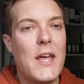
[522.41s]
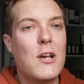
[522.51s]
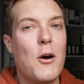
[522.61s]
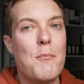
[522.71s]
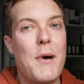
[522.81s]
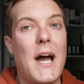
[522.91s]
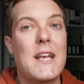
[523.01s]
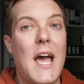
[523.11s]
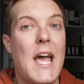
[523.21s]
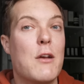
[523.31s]
They
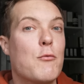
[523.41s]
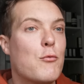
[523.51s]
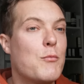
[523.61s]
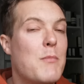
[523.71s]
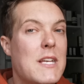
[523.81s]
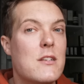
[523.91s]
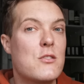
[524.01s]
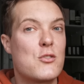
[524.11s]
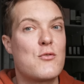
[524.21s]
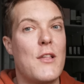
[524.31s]
combine a
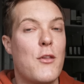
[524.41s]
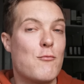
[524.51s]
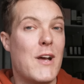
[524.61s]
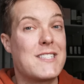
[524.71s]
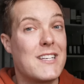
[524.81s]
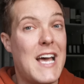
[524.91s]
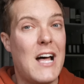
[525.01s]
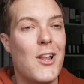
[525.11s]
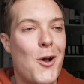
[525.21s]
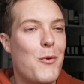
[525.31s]
mid-strength
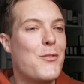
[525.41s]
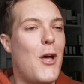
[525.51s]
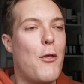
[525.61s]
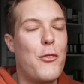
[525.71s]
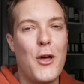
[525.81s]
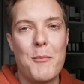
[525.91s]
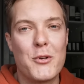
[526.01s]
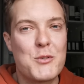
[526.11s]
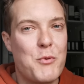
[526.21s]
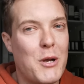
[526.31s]
retinal with their
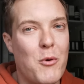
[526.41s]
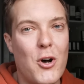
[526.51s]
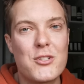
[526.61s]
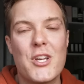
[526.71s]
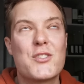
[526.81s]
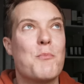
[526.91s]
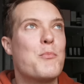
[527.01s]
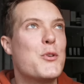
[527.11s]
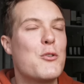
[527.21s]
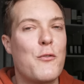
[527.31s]
thermal spring water,
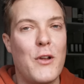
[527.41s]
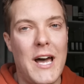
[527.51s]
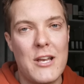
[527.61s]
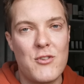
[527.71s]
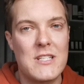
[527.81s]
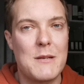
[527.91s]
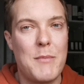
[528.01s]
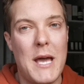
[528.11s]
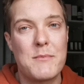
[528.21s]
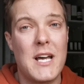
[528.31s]
some beautiful
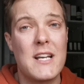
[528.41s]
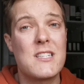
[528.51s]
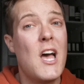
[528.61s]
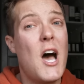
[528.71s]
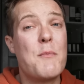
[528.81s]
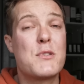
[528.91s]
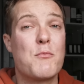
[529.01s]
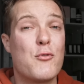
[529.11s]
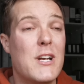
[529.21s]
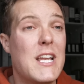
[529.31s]
hydrating peptides, and
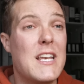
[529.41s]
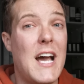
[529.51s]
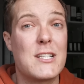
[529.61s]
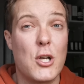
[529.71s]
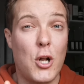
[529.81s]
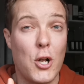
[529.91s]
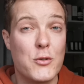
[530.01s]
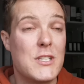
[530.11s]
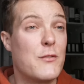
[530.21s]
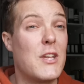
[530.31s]
some really nice
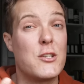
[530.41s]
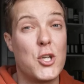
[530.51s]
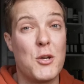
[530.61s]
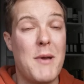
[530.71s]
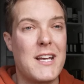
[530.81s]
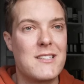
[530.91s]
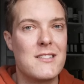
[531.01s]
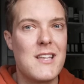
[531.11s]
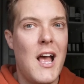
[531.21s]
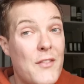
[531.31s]
occlusives and
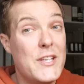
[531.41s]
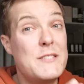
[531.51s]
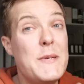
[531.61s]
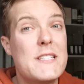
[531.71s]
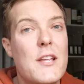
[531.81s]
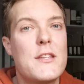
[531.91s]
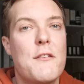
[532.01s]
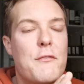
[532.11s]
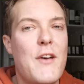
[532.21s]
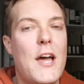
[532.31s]
humectants. This means that
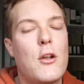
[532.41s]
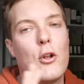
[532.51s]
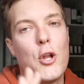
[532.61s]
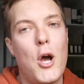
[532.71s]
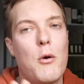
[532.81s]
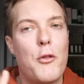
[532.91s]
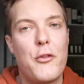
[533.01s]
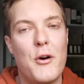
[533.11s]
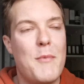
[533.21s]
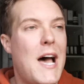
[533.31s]
the Avène Low
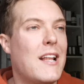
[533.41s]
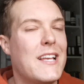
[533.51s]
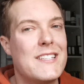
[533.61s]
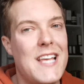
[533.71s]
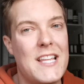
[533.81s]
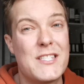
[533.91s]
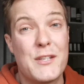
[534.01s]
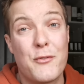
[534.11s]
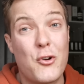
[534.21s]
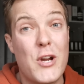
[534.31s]
Thermal
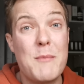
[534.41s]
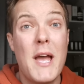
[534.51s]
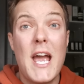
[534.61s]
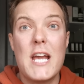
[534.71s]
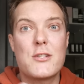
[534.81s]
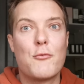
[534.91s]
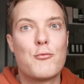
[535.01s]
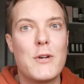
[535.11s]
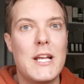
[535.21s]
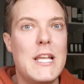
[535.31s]
intensive cream is a
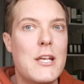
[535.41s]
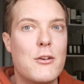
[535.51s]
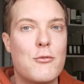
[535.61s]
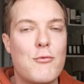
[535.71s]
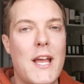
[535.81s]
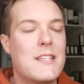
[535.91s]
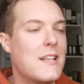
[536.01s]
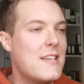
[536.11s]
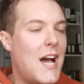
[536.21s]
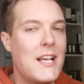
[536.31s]
really
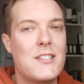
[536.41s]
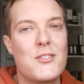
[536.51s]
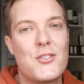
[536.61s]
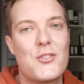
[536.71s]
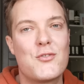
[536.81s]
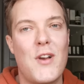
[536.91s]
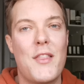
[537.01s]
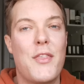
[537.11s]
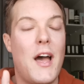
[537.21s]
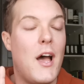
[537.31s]
great, nice
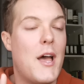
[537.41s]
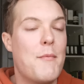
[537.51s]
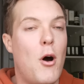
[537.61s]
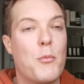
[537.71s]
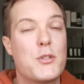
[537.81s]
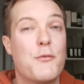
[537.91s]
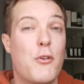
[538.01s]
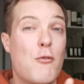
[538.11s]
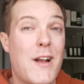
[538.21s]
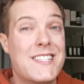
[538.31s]
strength um, option
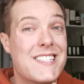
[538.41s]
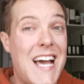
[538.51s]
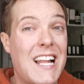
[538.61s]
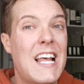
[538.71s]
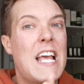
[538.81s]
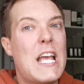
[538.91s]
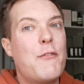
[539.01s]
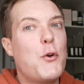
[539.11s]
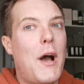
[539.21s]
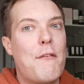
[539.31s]
for a retinal
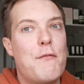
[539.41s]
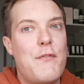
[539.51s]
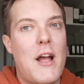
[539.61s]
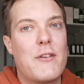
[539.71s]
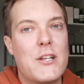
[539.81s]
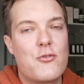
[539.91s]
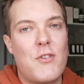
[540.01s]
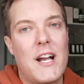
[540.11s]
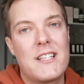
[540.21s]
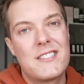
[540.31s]
if you have very
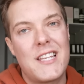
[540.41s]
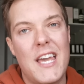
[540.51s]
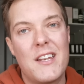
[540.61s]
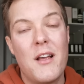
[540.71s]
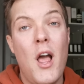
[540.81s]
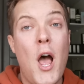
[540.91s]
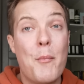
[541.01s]
dry skin.